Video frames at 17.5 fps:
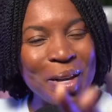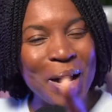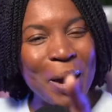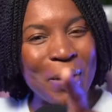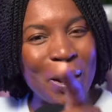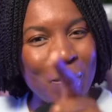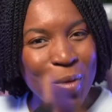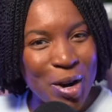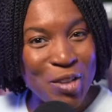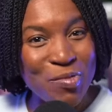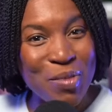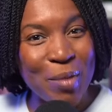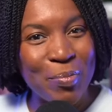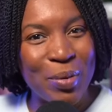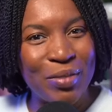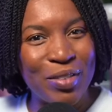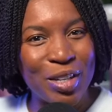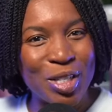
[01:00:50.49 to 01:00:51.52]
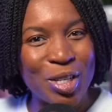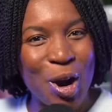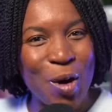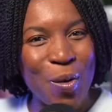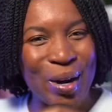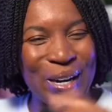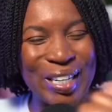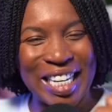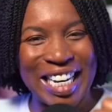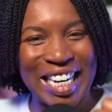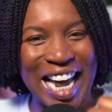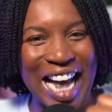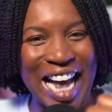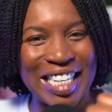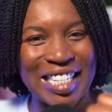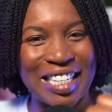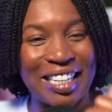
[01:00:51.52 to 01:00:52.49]
about one of my previous coworkers at
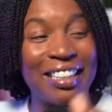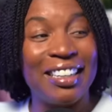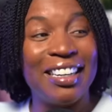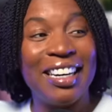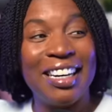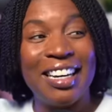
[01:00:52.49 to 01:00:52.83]
NASA,